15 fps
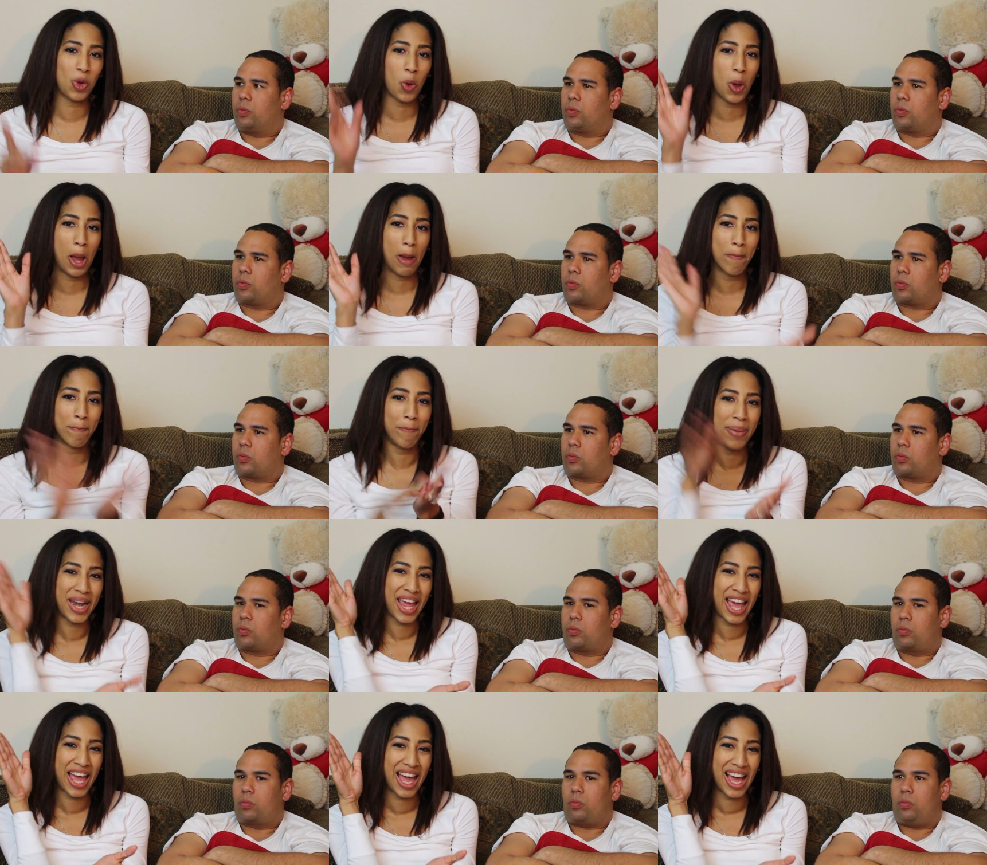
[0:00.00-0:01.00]
Speaker 1: to.
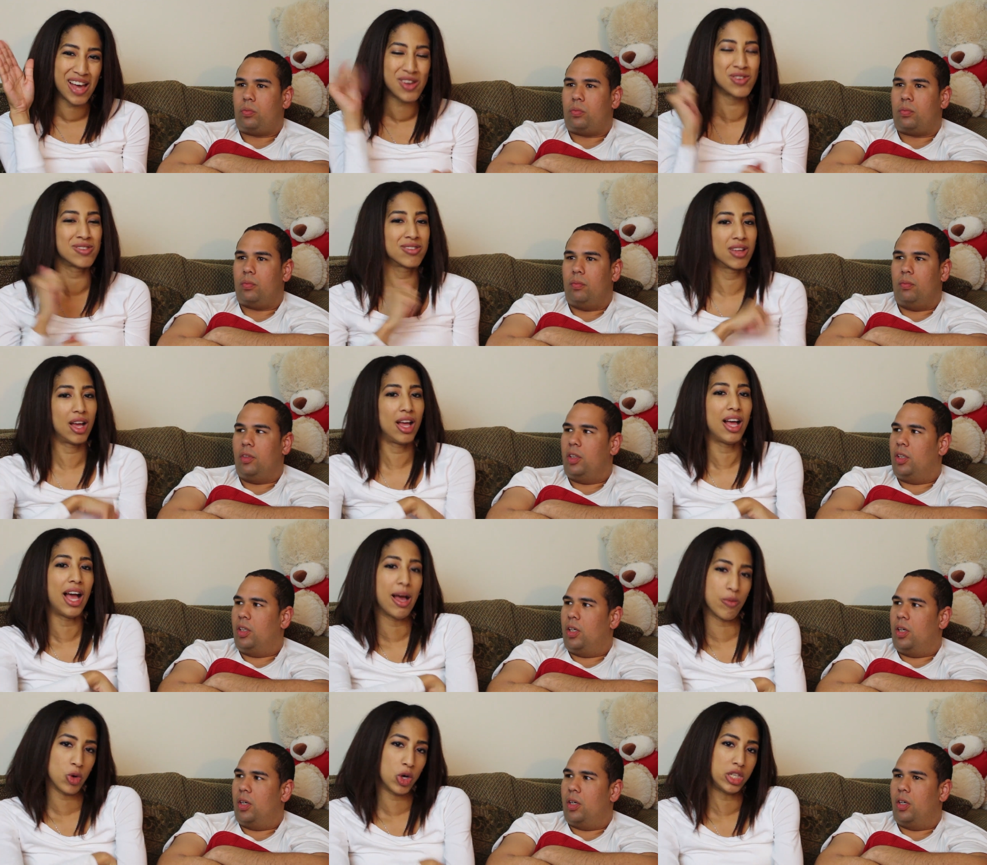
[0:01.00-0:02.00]

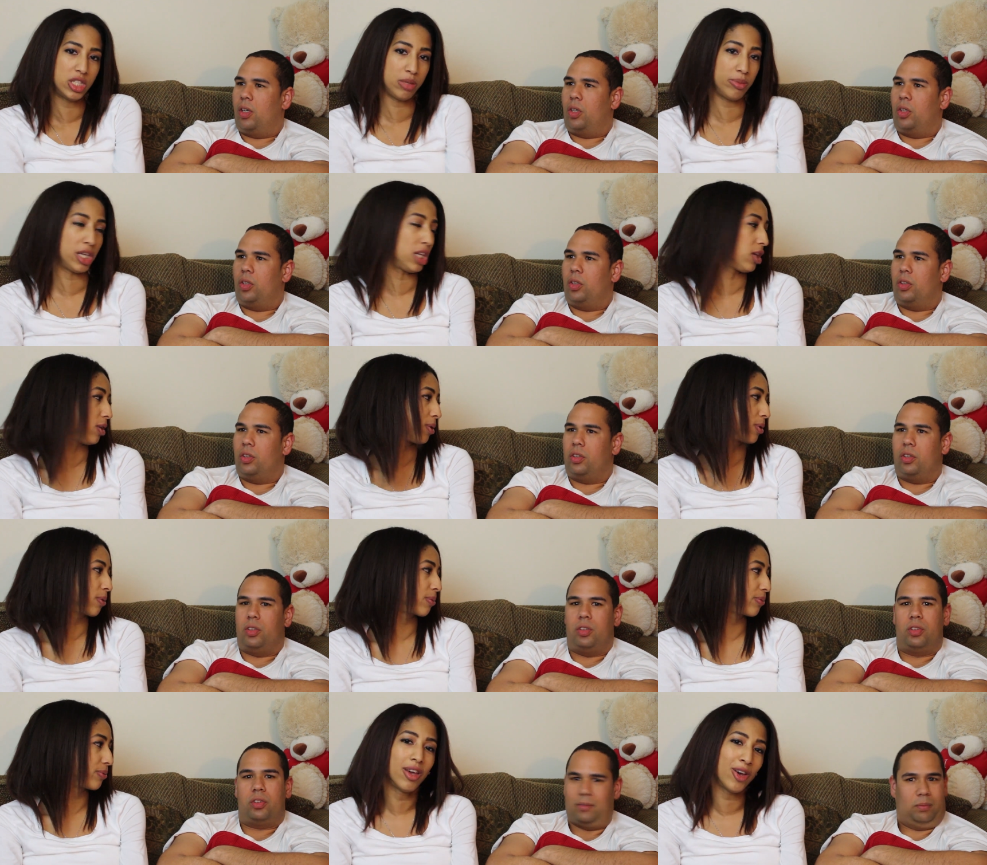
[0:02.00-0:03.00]
I'm going to beat you.
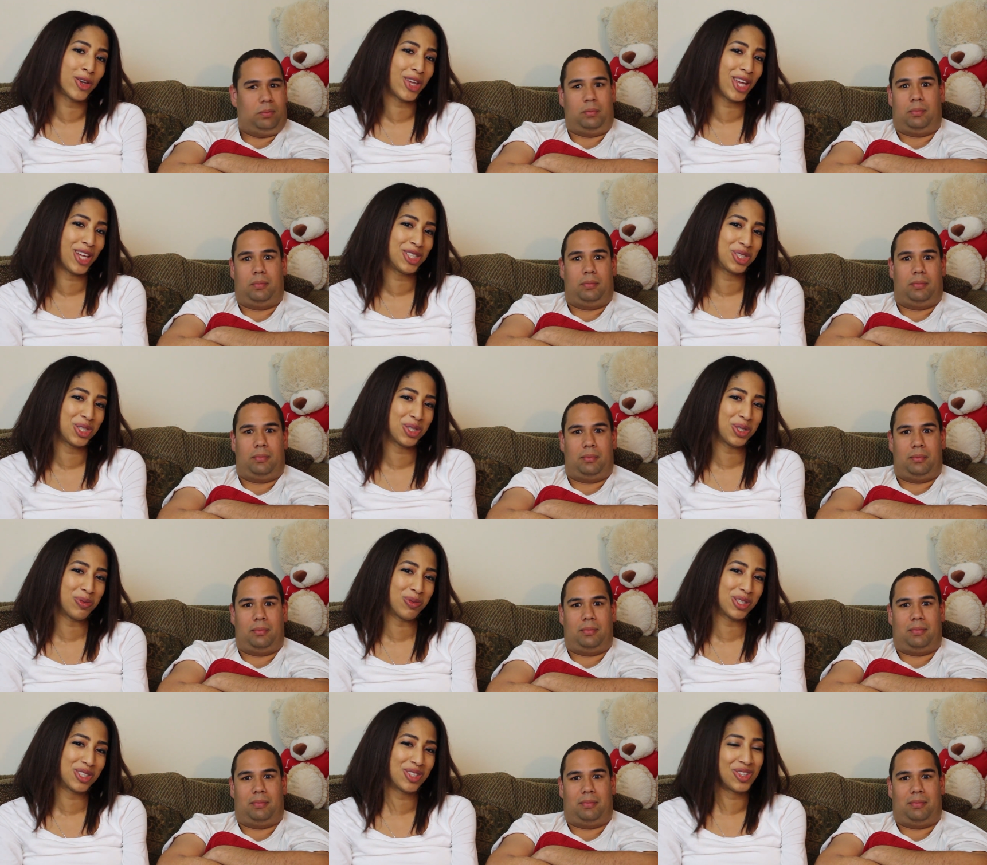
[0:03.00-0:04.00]
Okay, Extreme
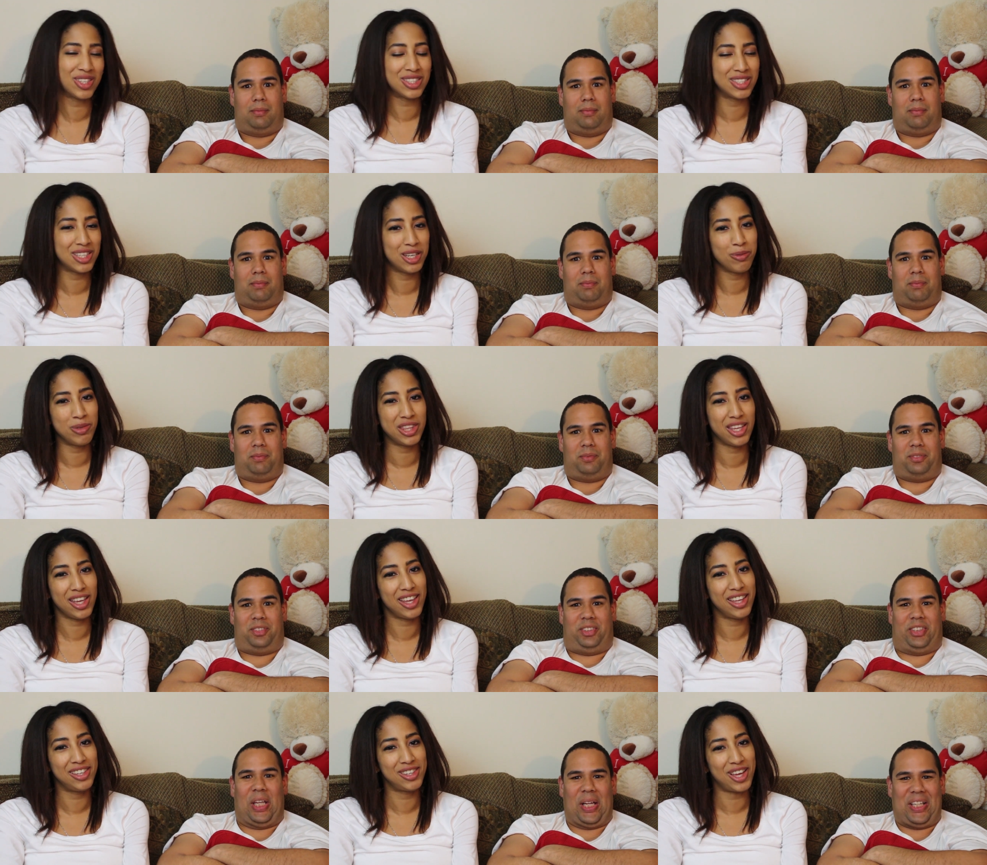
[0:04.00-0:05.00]
Clippers, so this is going to be the
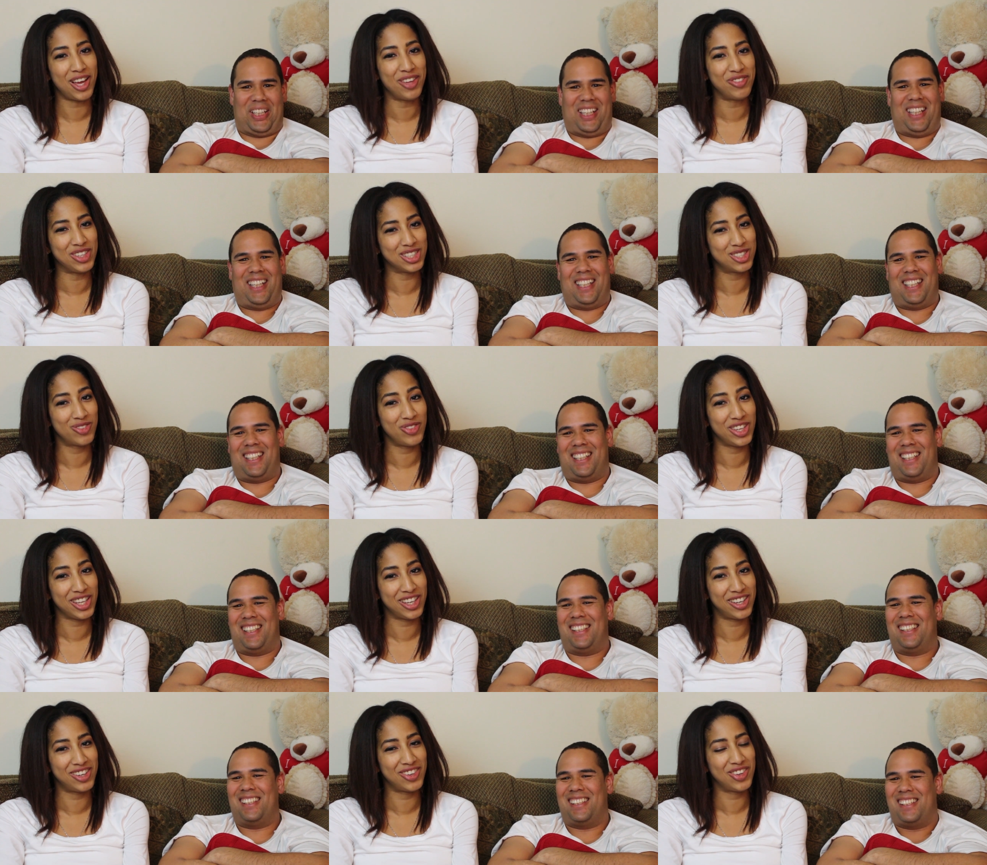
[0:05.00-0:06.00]
end of this
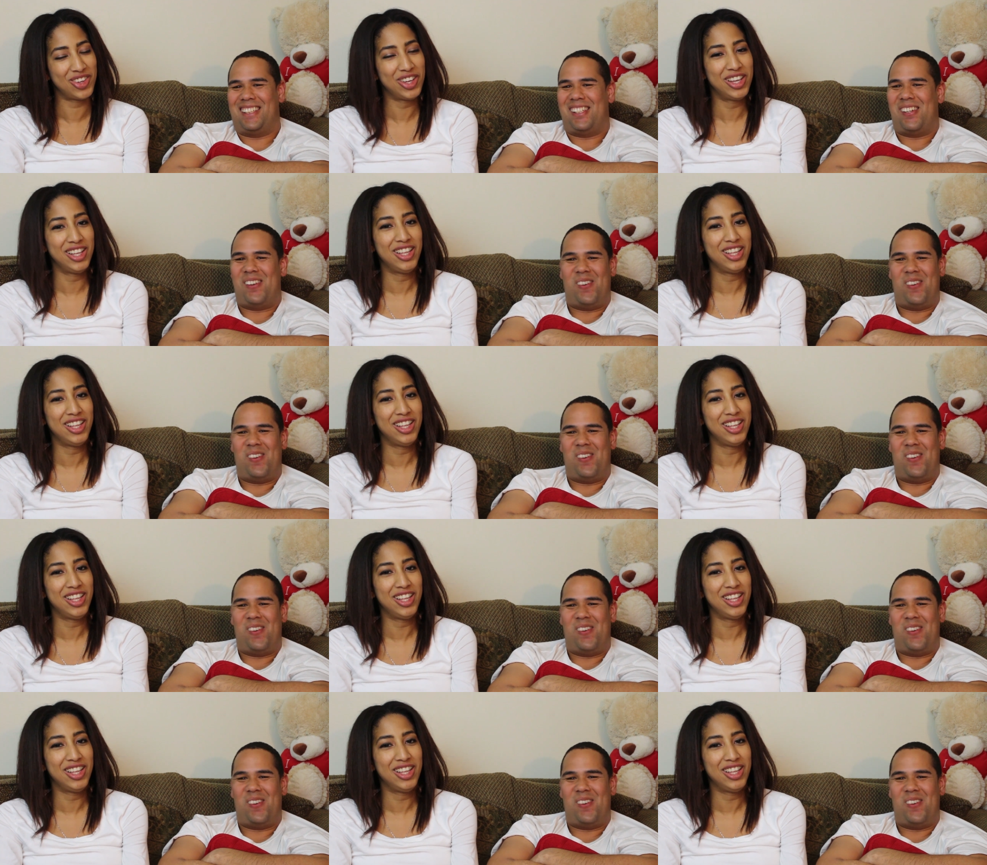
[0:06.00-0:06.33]
video.